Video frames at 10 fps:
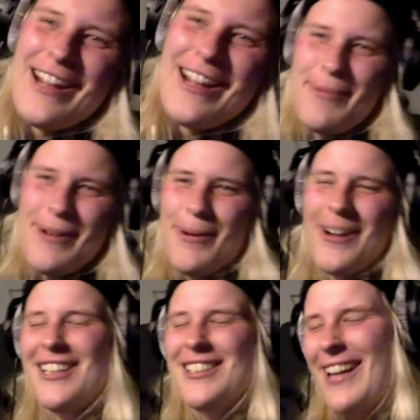deep in a
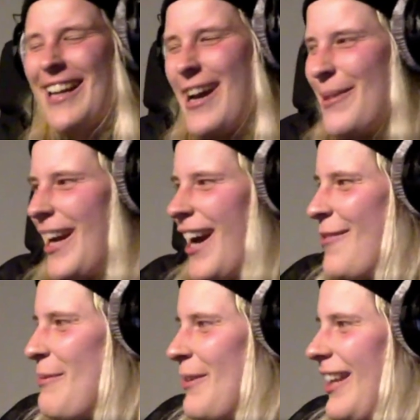podcast right now, but I
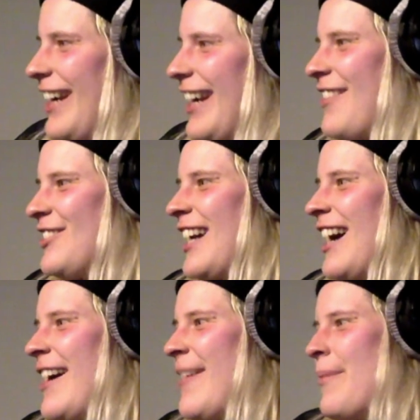remember like at the
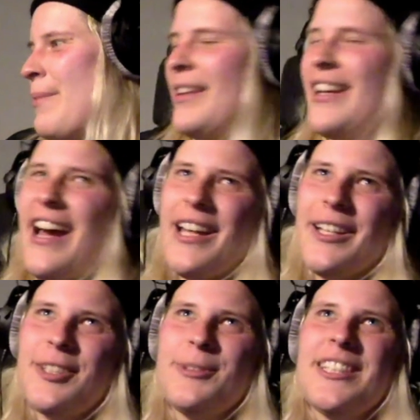time Billie
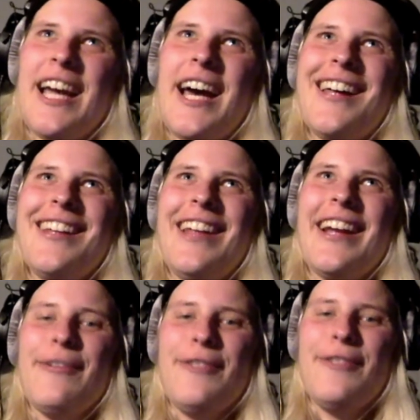Eilish was out like
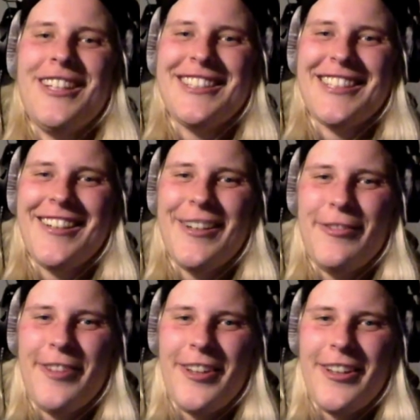a few years ago
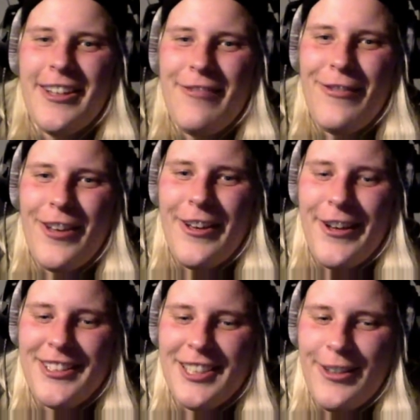for for
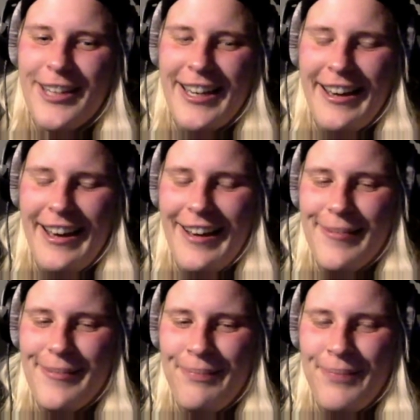her tour.
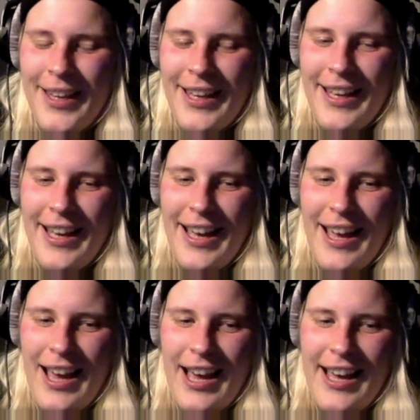um
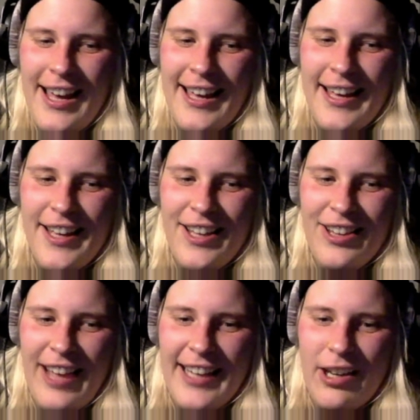Uh,
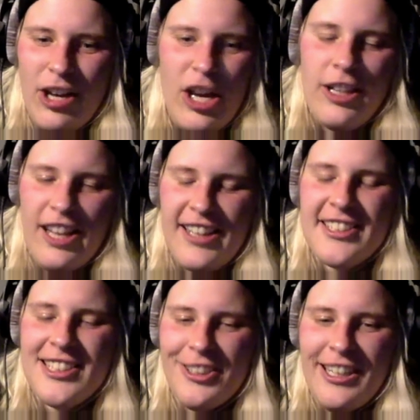like uh, her
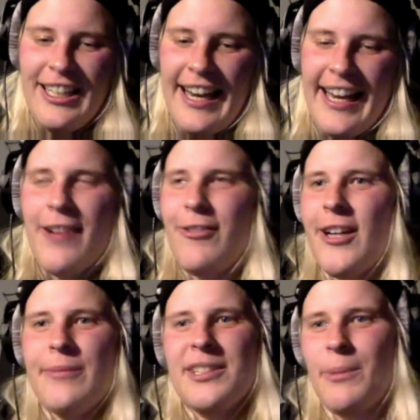last tour, like
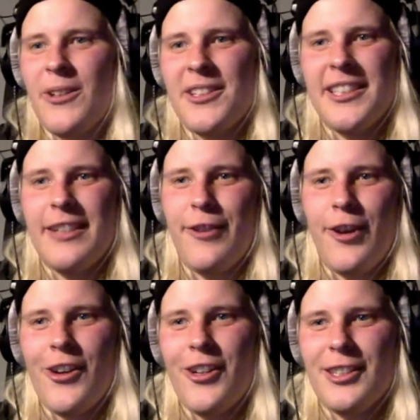everyone was posting
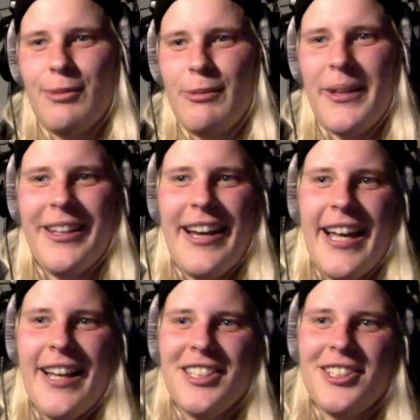photos with Billie
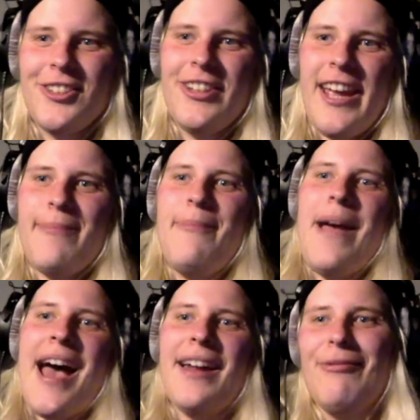Eilish, or like
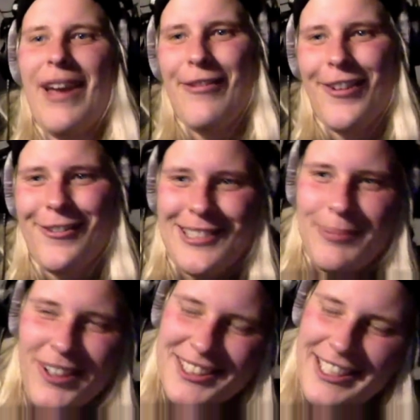at everyone was
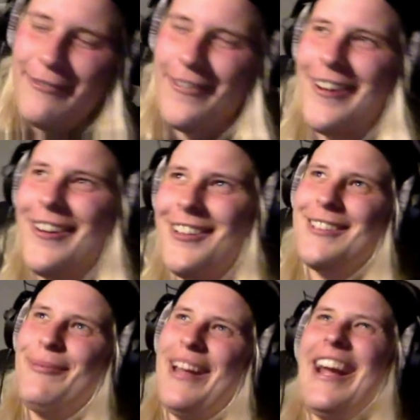posting photos
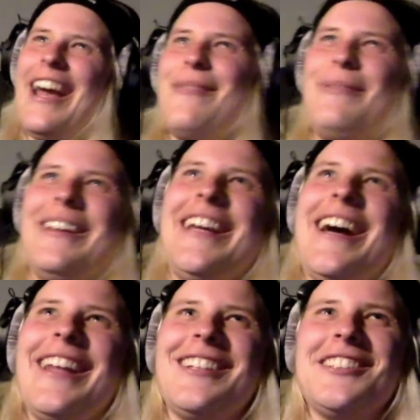of being at the Billie
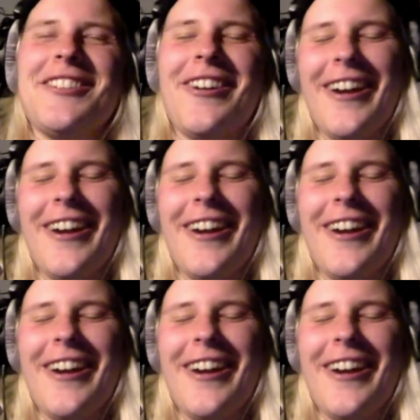Eilish show.